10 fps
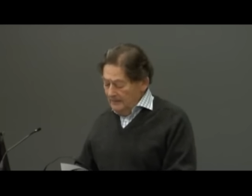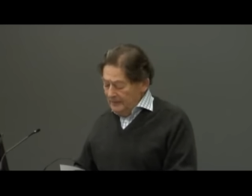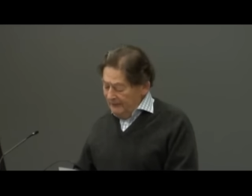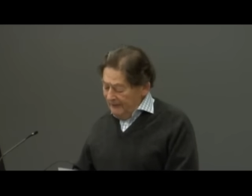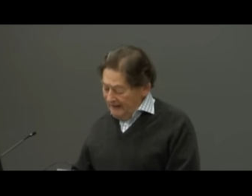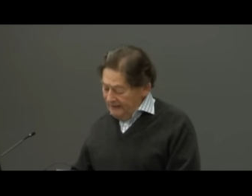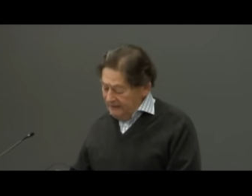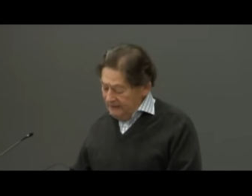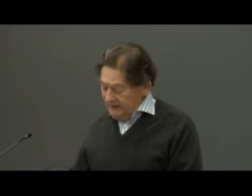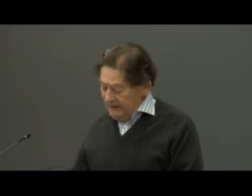But the fact
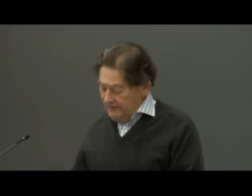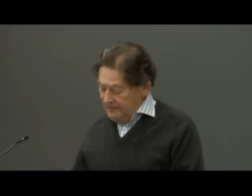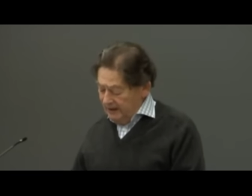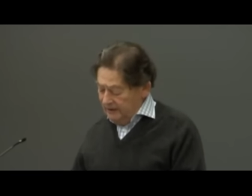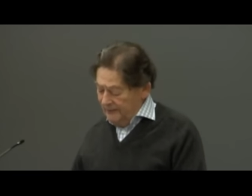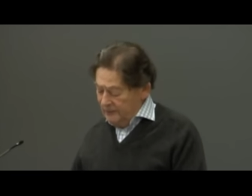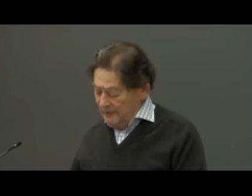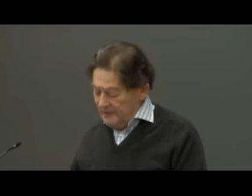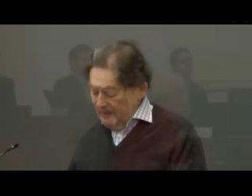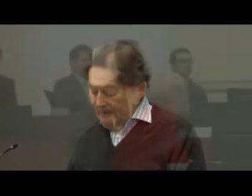that the objective has
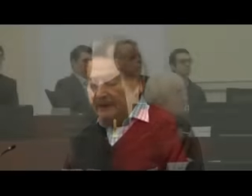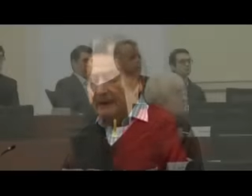always been